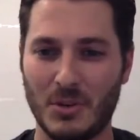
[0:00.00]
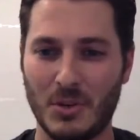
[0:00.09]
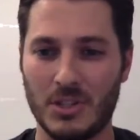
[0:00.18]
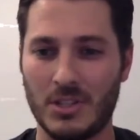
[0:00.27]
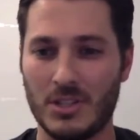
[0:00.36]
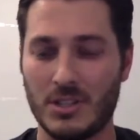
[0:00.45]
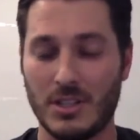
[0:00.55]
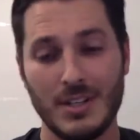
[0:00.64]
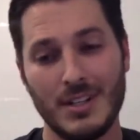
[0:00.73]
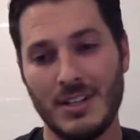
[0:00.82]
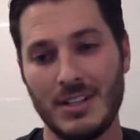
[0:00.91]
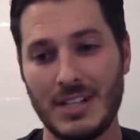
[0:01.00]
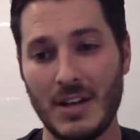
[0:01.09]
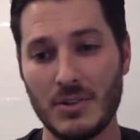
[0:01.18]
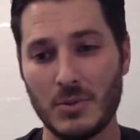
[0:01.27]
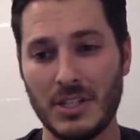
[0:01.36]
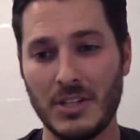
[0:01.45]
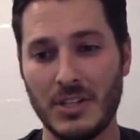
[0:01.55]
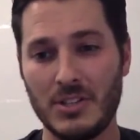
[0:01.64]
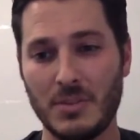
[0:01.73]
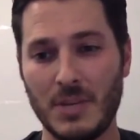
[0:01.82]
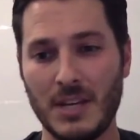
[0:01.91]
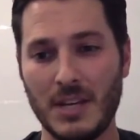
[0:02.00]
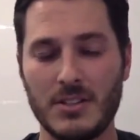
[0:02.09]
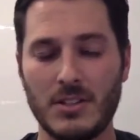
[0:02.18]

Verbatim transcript: which sounds really good to me.